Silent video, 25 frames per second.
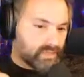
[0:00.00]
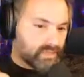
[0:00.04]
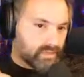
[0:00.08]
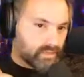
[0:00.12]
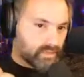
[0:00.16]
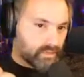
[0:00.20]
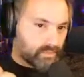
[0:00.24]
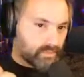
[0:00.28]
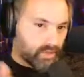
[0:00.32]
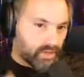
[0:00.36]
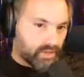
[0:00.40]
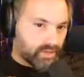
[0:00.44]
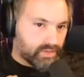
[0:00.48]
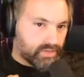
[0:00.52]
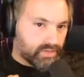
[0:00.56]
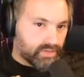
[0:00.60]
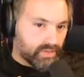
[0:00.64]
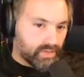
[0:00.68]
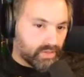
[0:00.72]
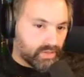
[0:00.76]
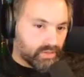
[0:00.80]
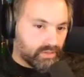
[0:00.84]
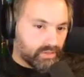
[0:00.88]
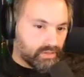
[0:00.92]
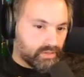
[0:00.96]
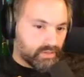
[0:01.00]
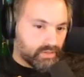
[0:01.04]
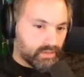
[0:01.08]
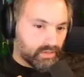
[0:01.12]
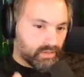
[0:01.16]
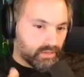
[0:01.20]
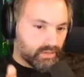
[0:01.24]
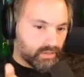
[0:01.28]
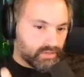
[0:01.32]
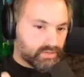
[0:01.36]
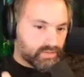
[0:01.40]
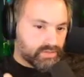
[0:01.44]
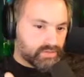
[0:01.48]
the punchline
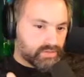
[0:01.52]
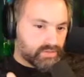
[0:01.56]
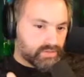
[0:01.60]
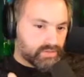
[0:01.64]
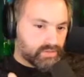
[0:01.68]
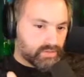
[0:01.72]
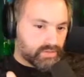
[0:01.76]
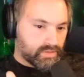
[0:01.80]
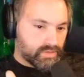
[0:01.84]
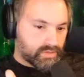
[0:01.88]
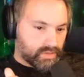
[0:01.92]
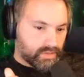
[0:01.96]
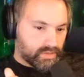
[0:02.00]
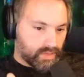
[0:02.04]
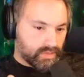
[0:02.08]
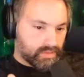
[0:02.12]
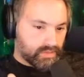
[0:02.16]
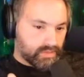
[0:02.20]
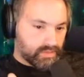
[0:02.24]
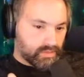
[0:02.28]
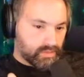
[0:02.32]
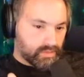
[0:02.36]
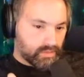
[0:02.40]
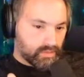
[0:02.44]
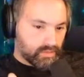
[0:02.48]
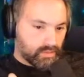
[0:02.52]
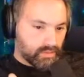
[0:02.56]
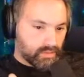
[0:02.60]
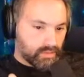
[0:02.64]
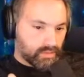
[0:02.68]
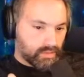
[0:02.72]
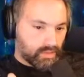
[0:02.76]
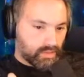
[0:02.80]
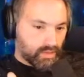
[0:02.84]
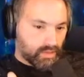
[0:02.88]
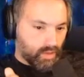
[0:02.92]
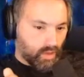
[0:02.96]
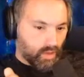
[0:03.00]
and listen to his sets.
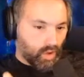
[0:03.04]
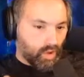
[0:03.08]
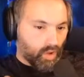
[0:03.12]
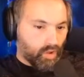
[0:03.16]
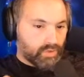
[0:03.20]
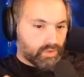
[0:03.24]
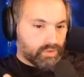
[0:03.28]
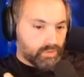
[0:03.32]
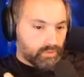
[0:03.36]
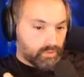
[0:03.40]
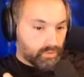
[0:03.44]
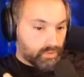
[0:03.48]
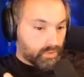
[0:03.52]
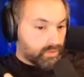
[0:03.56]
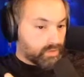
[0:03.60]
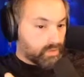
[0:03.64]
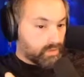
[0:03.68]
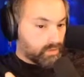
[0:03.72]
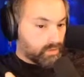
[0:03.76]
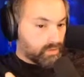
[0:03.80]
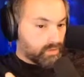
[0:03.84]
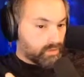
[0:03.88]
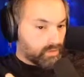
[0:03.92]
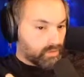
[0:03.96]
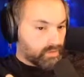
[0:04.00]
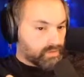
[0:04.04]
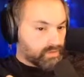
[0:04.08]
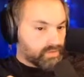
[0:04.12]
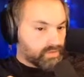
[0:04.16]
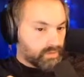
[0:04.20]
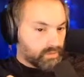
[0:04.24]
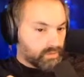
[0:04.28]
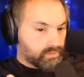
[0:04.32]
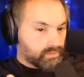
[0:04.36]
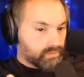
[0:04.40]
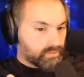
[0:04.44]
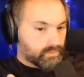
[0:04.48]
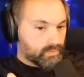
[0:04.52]
And all you really hear is
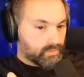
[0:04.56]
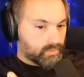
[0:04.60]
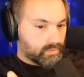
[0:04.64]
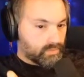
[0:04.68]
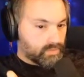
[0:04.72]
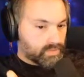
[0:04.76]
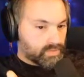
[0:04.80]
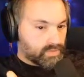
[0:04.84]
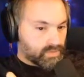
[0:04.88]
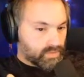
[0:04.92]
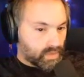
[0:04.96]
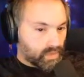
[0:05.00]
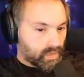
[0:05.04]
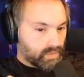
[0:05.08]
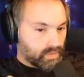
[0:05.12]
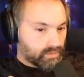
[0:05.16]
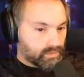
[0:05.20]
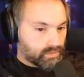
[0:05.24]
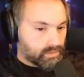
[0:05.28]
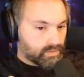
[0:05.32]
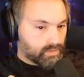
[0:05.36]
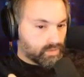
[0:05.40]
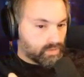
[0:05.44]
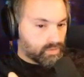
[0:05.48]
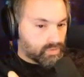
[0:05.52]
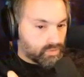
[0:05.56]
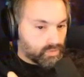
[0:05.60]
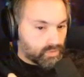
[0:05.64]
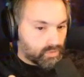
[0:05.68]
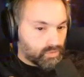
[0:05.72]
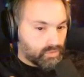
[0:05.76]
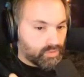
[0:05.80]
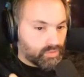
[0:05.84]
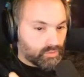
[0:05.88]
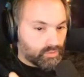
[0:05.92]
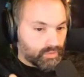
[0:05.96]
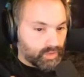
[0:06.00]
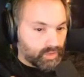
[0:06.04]
him saying the
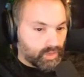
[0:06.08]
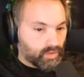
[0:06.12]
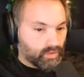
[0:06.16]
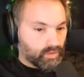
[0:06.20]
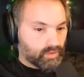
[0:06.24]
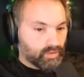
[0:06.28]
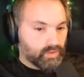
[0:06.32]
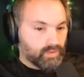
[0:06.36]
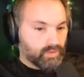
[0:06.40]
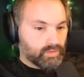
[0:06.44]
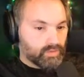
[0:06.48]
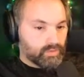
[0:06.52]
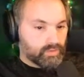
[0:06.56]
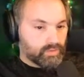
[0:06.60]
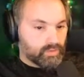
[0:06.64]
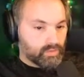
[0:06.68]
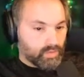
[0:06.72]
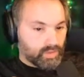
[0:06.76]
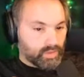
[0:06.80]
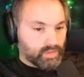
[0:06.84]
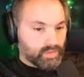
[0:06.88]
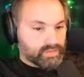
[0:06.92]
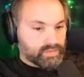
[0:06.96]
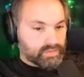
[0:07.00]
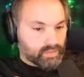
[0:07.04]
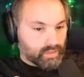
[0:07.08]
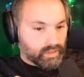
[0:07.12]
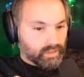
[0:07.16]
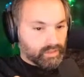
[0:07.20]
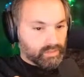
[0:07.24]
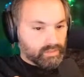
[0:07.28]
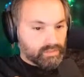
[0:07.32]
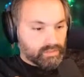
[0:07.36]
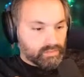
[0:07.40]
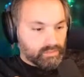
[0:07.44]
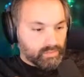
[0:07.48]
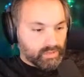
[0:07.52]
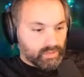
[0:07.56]
truth about what it's like
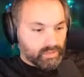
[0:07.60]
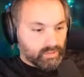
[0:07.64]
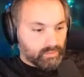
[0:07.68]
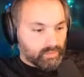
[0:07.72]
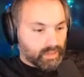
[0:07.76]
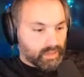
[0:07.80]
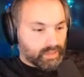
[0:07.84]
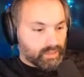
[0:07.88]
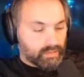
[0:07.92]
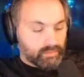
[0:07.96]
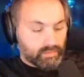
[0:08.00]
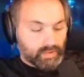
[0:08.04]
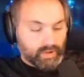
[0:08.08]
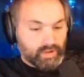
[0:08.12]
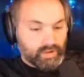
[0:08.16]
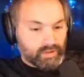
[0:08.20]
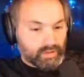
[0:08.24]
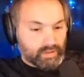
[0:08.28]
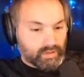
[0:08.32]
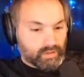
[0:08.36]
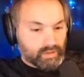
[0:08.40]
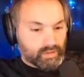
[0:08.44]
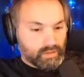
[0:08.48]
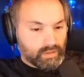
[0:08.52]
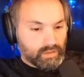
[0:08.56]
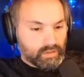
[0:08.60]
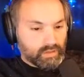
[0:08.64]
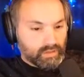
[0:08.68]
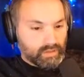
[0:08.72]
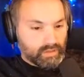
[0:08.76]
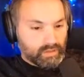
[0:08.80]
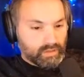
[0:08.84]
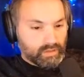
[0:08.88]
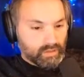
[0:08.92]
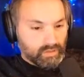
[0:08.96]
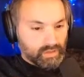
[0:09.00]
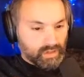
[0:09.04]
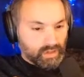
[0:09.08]
to be a Black American
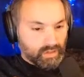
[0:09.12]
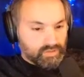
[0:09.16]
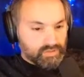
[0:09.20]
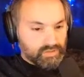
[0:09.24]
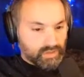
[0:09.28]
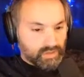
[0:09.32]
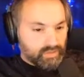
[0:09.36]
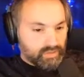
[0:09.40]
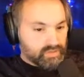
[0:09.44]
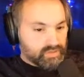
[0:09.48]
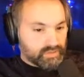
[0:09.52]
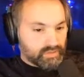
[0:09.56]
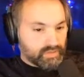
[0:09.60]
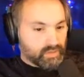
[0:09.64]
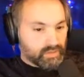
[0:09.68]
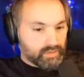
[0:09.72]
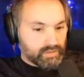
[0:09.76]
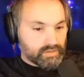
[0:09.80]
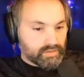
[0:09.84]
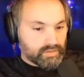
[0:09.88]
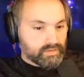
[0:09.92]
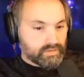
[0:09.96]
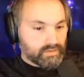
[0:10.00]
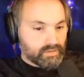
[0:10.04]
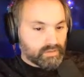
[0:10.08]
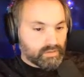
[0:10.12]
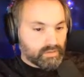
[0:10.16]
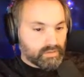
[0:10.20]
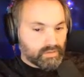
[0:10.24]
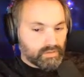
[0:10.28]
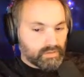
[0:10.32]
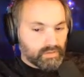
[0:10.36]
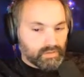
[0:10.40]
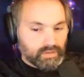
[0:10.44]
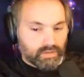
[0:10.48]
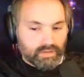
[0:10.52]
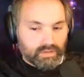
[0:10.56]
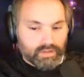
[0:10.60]
and how challenging that is.
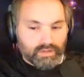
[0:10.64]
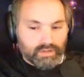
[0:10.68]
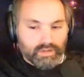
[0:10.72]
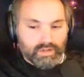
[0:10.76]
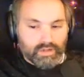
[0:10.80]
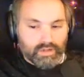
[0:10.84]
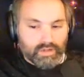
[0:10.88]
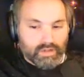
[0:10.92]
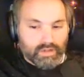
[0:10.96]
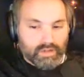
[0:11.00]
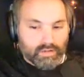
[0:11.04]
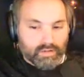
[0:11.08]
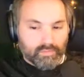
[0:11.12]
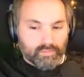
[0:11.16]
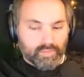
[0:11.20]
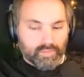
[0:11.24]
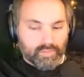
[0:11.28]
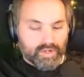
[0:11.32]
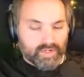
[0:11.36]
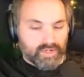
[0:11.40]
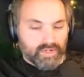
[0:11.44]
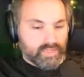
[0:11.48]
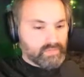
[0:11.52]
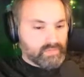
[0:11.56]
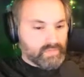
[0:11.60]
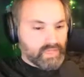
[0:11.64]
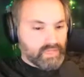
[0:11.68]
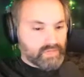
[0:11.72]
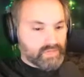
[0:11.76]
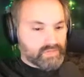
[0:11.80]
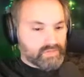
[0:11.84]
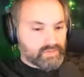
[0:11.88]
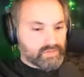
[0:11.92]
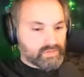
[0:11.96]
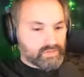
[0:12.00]
But he makes,